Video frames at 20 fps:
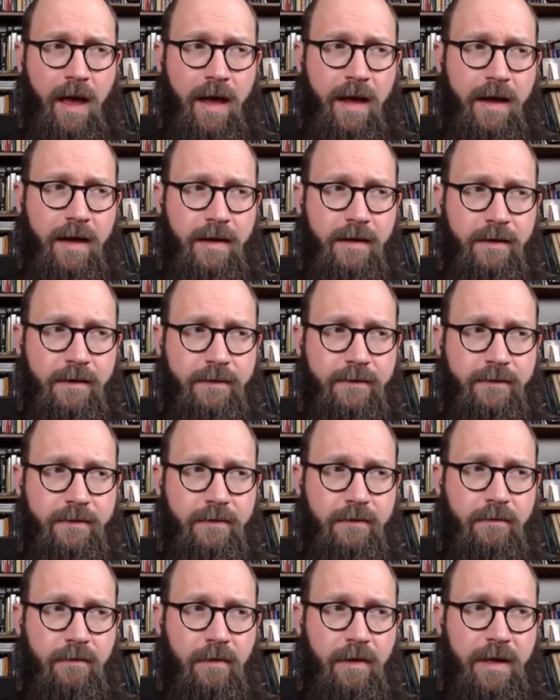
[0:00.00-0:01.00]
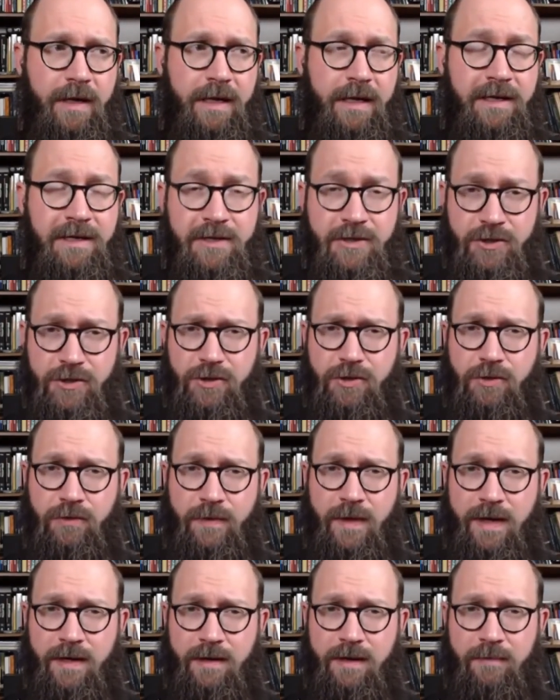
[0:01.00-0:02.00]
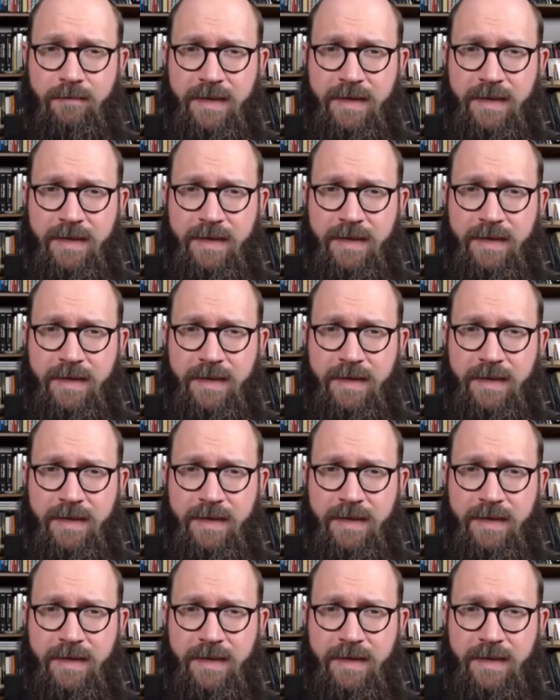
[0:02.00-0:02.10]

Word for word: and it's true that